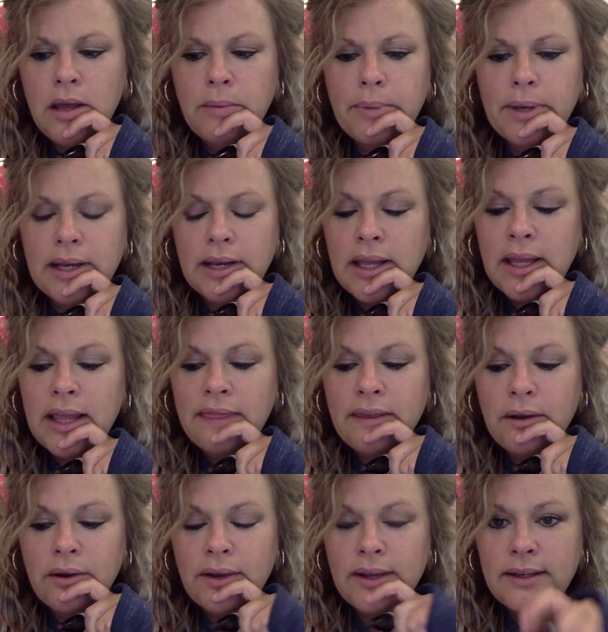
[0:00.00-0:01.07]
But
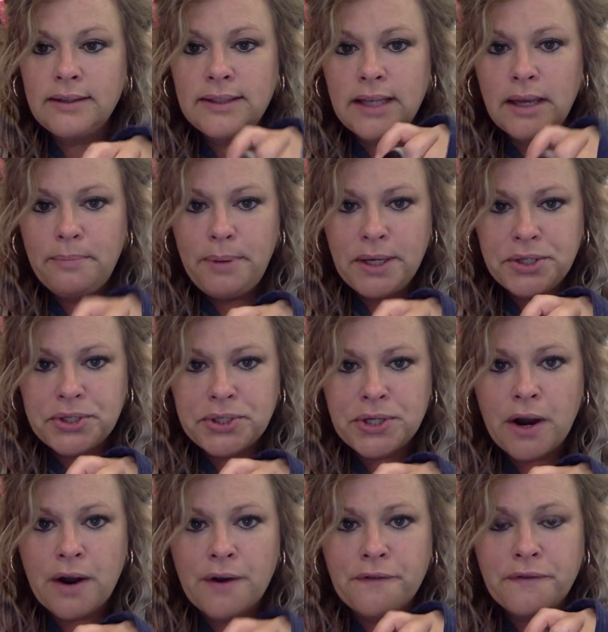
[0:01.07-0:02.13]
there is a picture
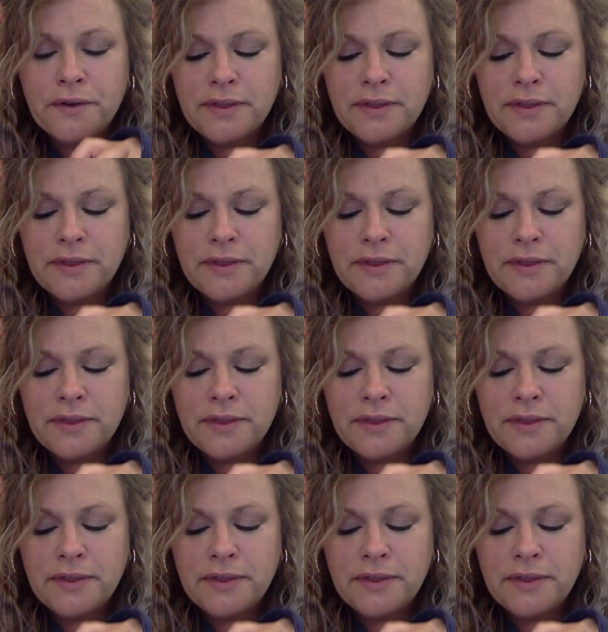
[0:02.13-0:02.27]
card for